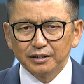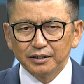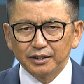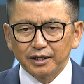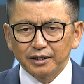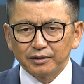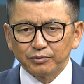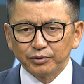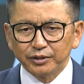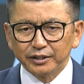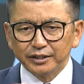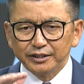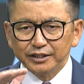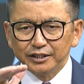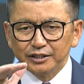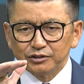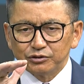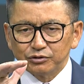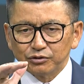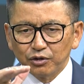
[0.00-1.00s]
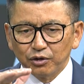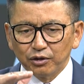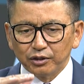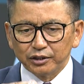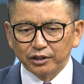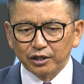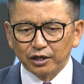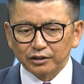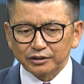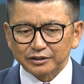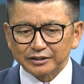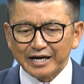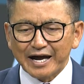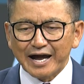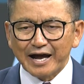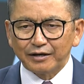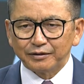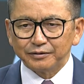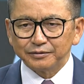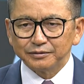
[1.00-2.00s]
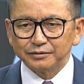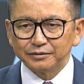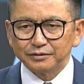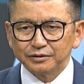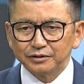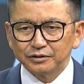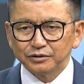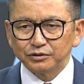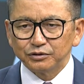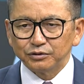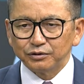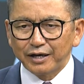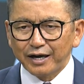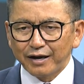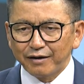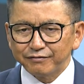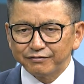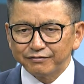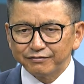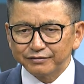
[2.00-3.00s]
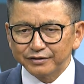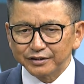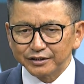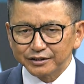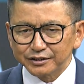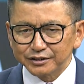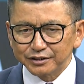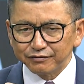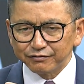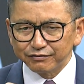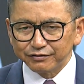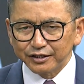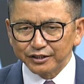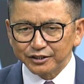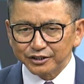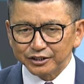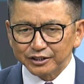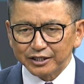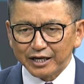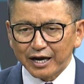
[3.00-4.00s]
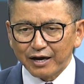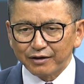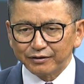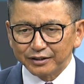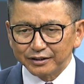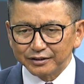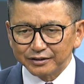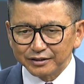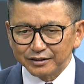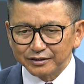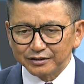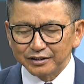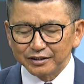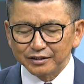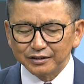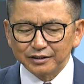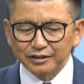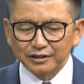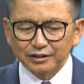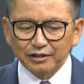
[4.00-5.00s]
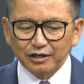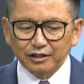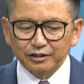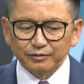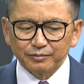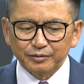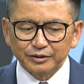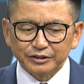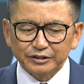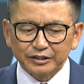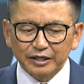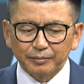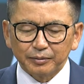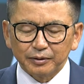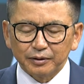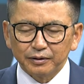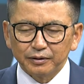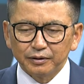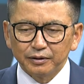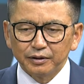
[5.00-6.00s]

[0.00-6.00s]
And we need to go a lot down to have this inflation down and the economy stable.